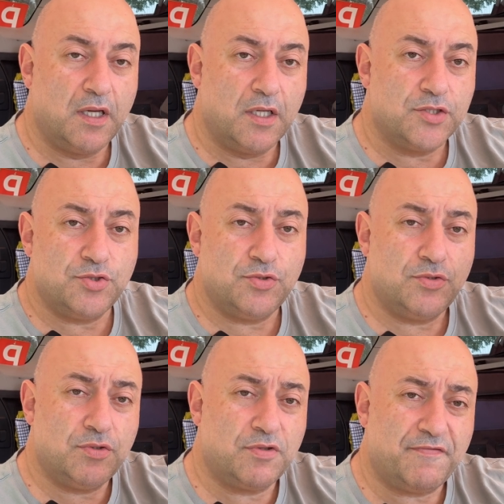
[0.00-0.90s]

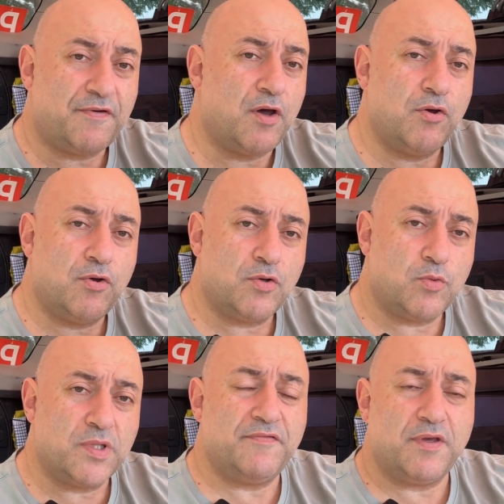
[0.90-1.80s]
to the phone or
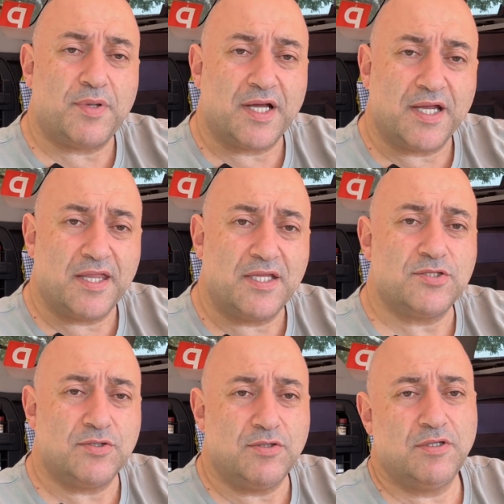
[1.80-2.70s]
whatever you're plugging it
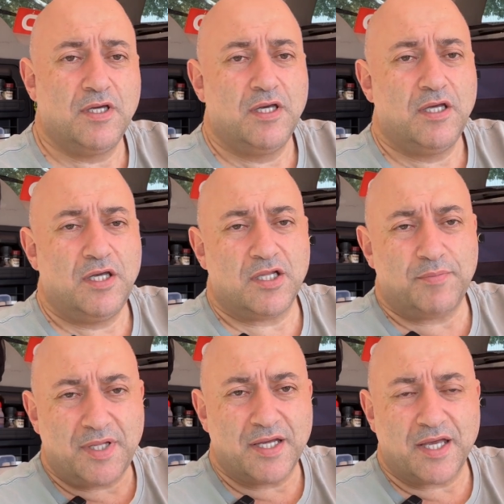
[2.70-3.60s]
into, you got to
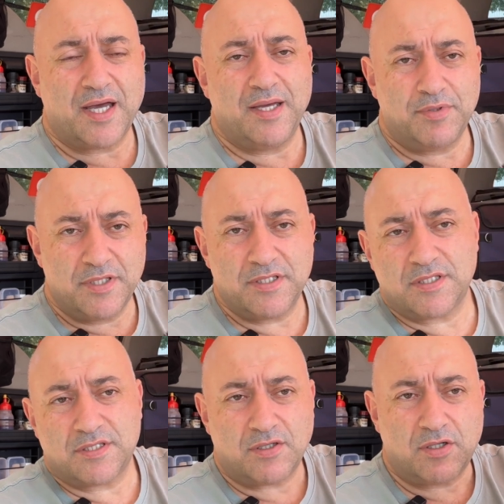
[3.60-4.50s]
plug a cable into the
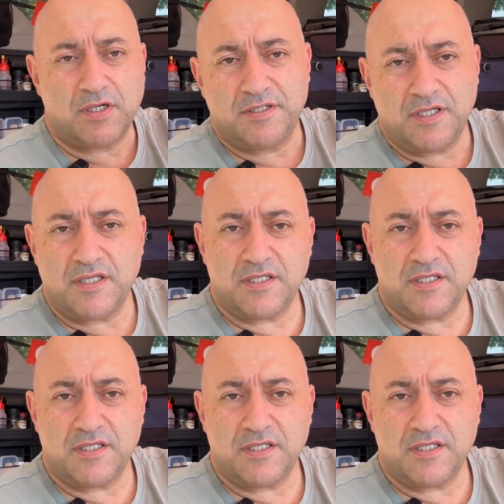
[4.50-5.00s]
side and then